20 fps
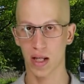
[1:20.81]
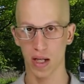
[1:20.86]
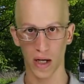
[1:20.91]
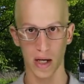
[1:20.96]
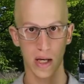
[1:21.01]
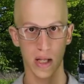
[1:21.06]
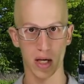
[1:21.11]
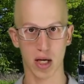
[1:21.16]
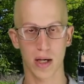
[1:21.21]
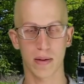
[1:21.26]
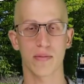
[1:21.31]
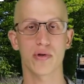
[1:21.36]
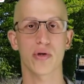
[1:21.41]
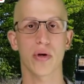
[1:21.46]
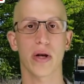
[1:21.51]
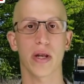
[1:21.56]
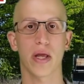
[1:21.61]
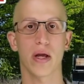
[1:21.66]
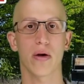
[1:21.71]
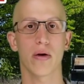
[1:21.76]
and then they come
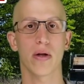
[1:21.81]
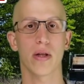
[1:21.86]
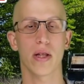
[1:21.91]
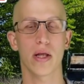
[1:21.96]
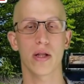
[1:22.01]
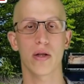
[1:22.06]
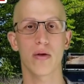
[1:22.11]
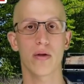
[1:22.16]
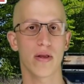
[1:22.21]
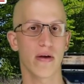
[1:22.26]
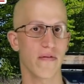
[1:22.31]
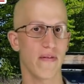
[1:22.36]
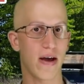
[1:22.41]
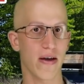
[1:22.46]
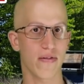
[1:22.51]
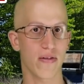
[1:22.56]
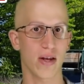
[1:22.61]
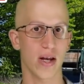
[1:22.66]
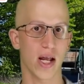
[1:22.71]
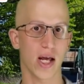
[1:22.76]
straight here and they do the
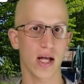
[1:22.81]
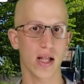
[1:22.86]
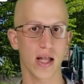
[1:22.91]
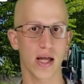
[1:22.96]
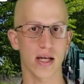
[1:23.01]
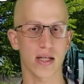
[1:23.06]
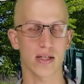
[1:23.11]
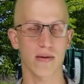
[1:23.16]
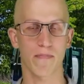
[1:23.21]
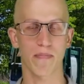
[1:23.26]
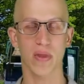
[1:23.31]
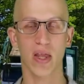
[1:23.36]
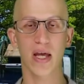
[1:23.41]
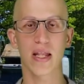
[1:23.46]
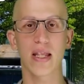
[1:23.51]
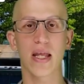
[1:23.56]
5 to 9 class.